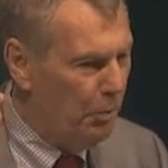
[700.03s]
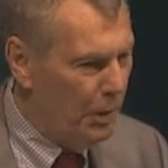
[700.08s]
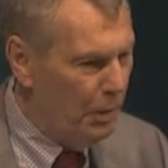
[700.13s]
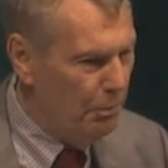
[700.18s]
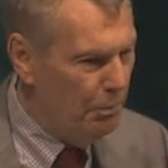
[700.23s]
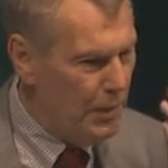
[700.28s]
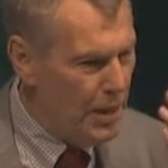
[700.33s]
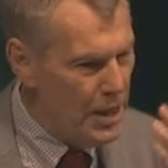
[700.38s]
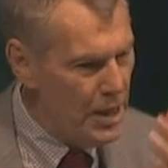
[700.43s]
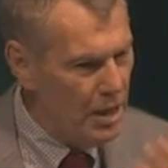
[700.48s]
be
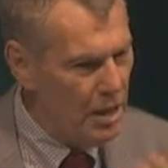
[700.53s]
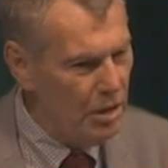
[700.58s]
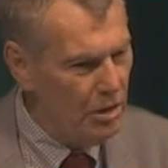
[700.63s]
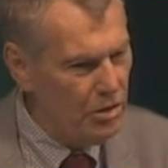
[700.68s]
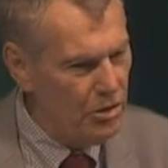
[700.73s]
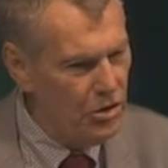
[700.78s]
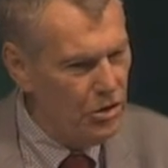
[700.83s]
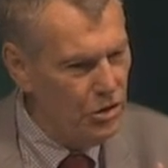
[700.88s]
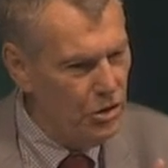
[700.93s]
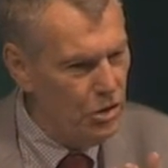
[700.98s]
better
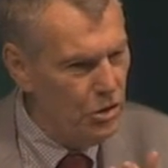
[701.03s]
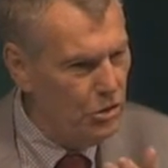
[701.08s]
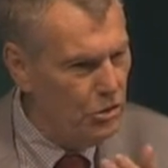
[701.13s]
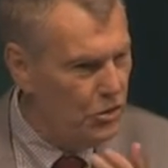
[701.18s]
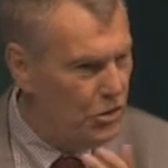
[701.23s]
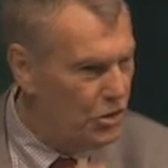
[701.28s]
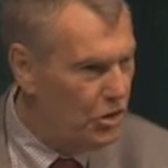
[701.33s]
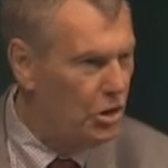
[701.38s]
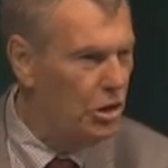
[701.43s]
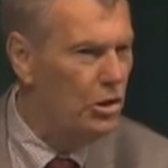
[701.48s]
to
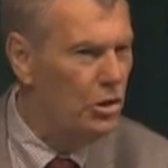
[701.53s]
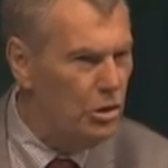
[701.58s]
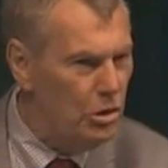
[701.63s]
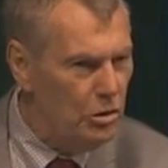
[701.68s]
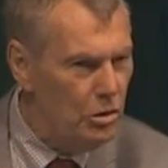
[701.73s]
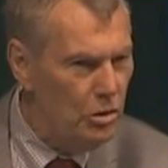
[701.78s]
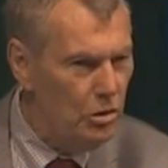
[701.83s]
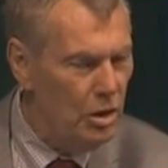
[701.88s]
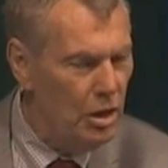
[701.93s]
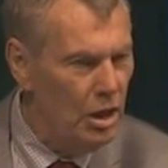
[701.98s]
use
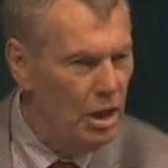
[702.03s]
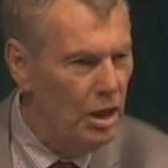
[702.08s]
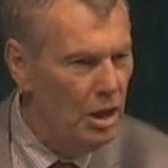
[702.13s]
two